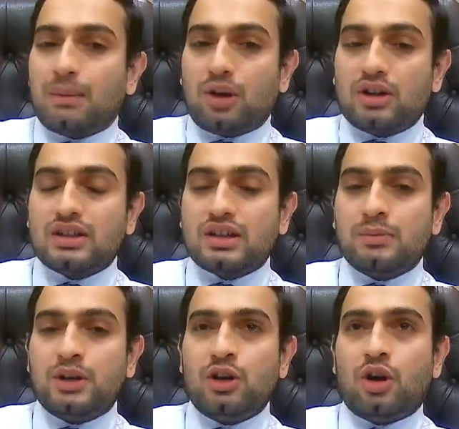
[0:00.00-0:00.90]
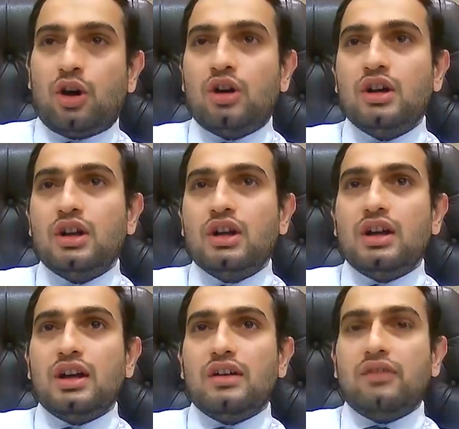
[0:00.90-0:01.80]
about criminal law,
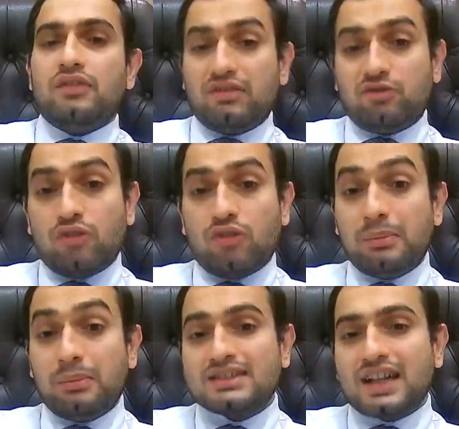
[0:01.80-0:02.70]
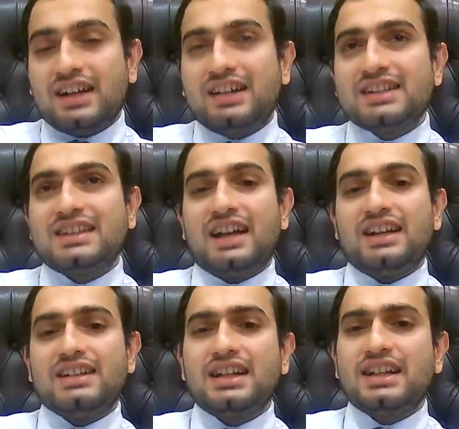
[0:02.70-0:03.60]
what we must
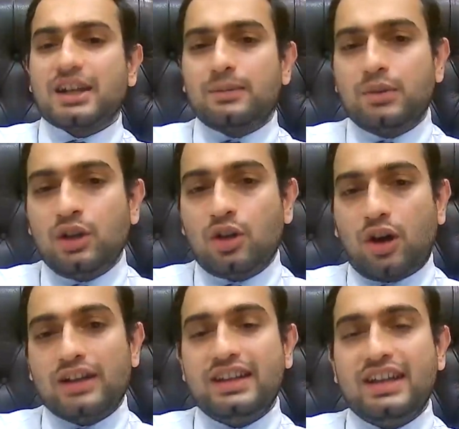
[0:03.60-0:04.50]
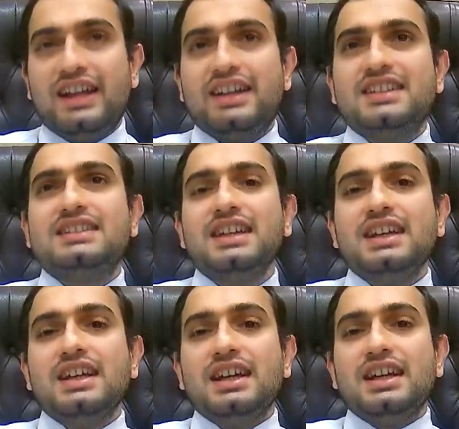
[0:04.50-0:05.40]
understand is that criminal law at the end is
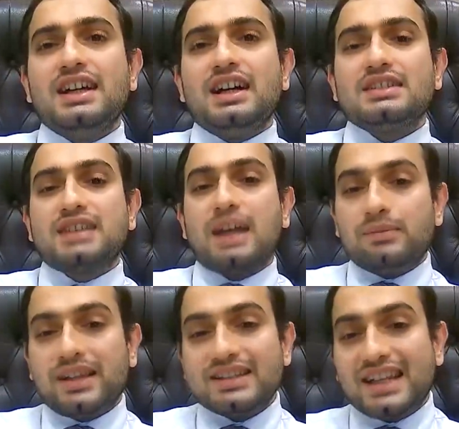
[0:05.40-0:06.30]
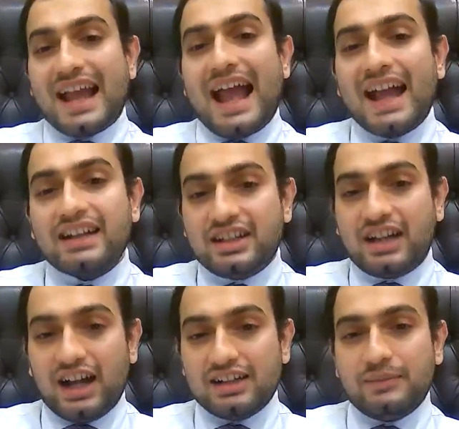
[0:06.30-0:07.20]
something, it's an act
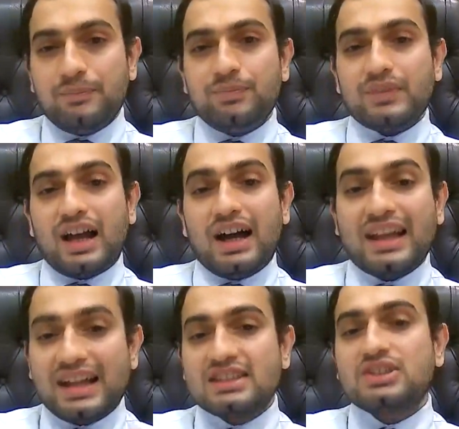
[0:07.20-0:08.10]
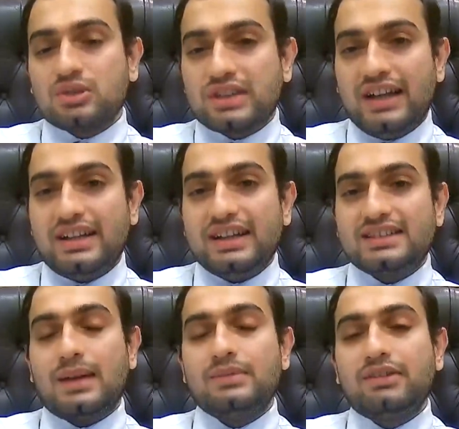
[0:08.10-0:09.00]
done against the society.
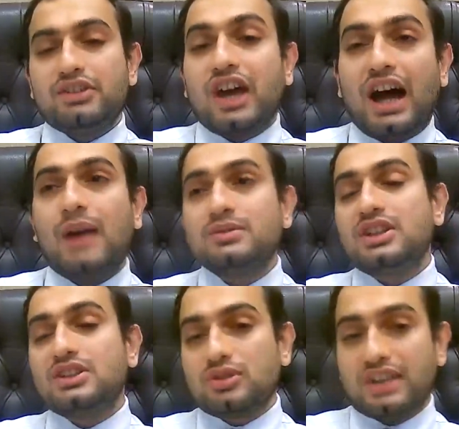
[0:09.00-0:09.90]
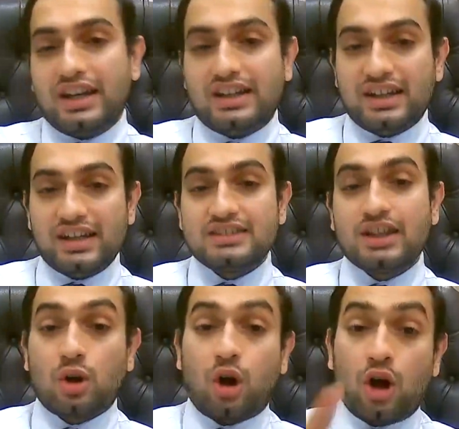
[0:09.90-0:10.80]
It's something which harms the society. It's
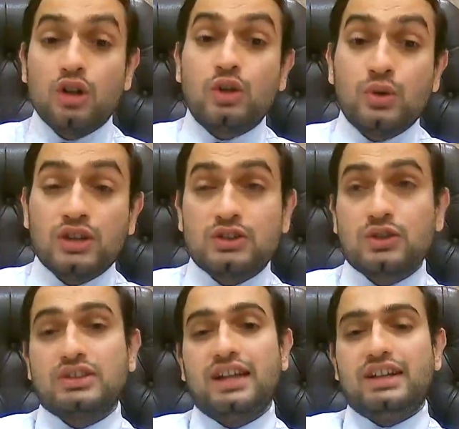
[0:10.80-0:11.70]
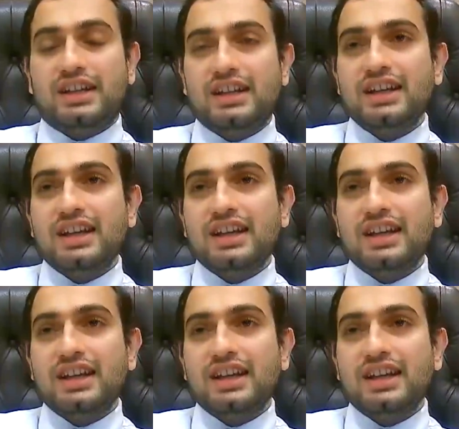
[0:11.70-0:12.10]
a wrong to the society.